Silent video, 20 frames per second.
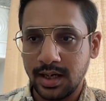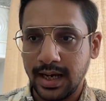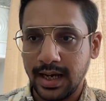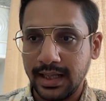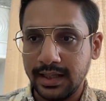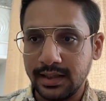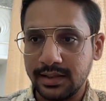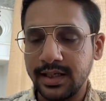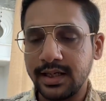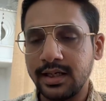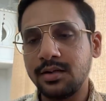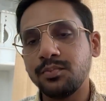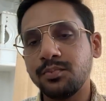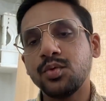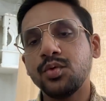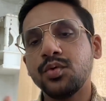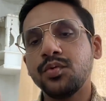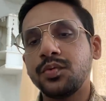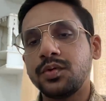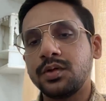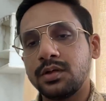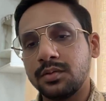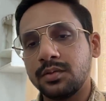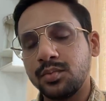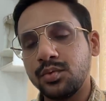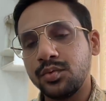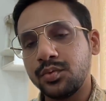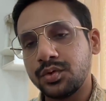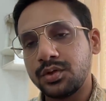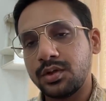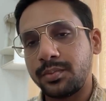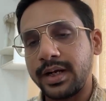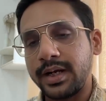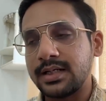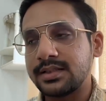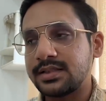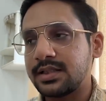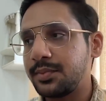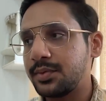and then move to the brand side,